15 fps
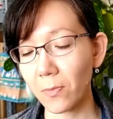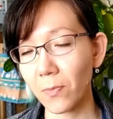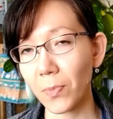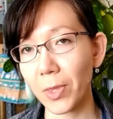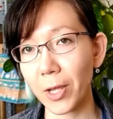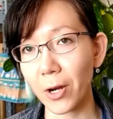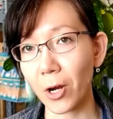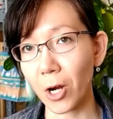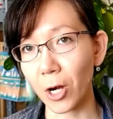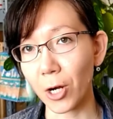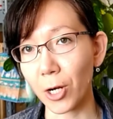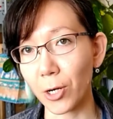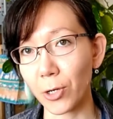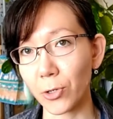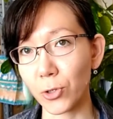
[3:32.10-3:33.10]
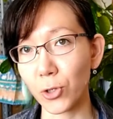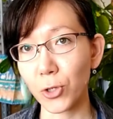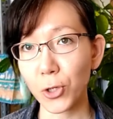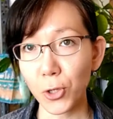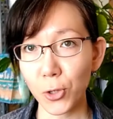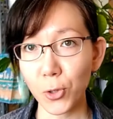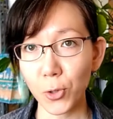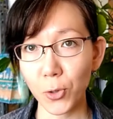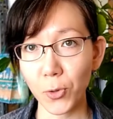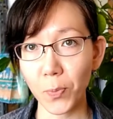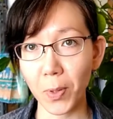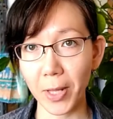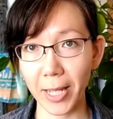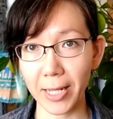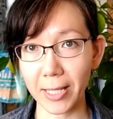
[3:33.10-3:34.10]
There are two
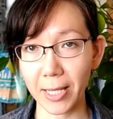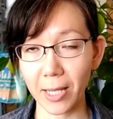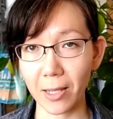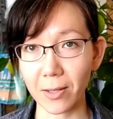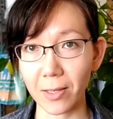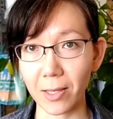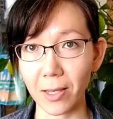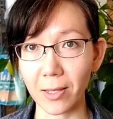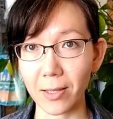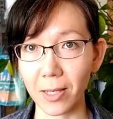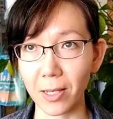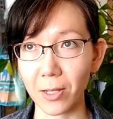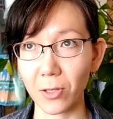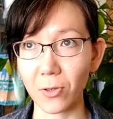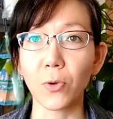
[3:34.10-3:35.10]
planting seasons.